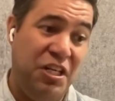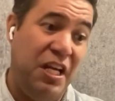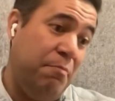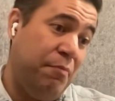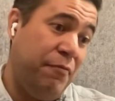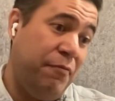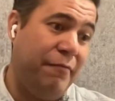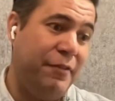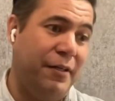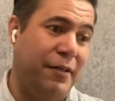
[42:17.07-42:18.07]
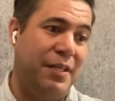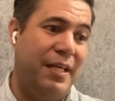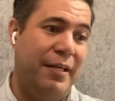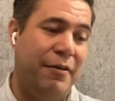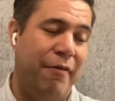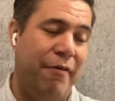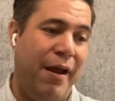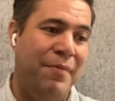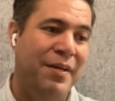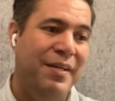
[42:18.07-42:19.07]
cheap, $5 a
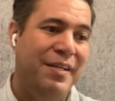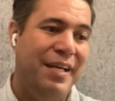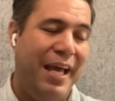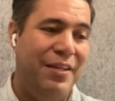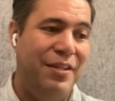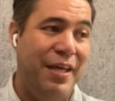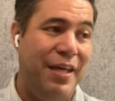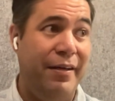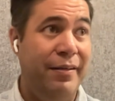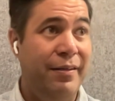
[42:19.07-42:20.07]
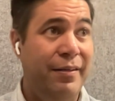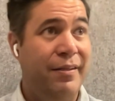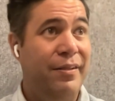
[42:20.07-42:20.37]
kilogram, and then,